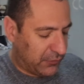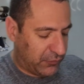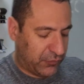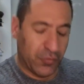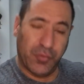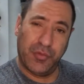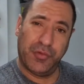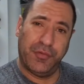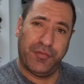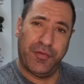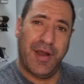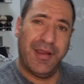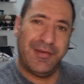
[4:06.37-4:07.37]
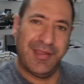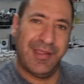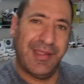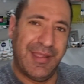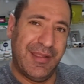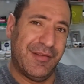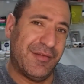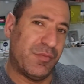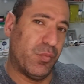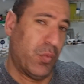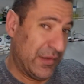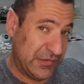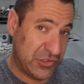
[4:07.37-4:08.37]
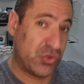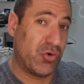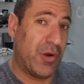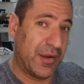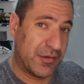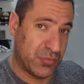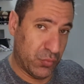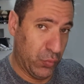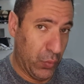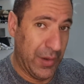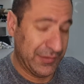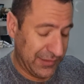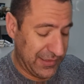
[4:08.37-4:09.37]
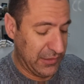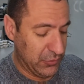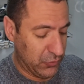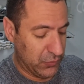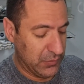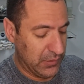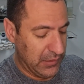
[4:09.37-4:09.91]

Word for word: sword fighting is one strike, one kill.